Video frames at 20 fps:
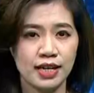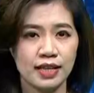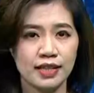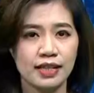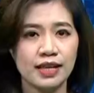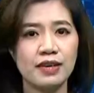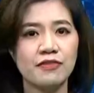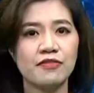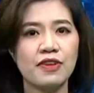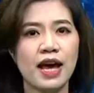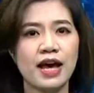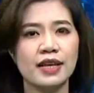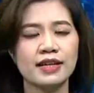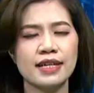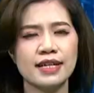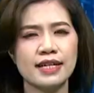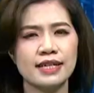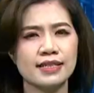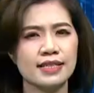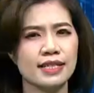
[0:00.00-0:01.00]
The event
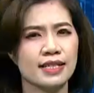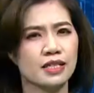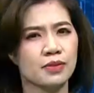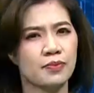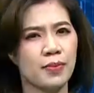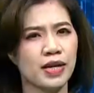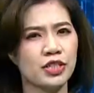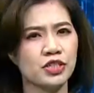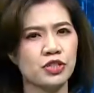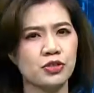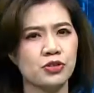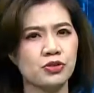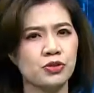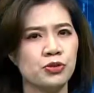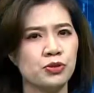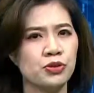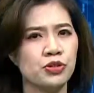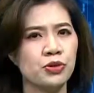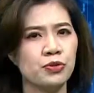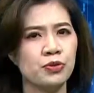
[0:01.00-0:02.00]
is expected to
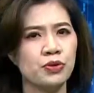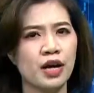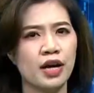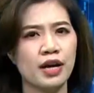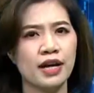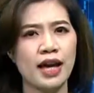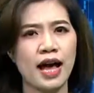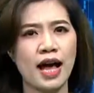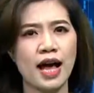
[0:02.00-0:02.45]
unite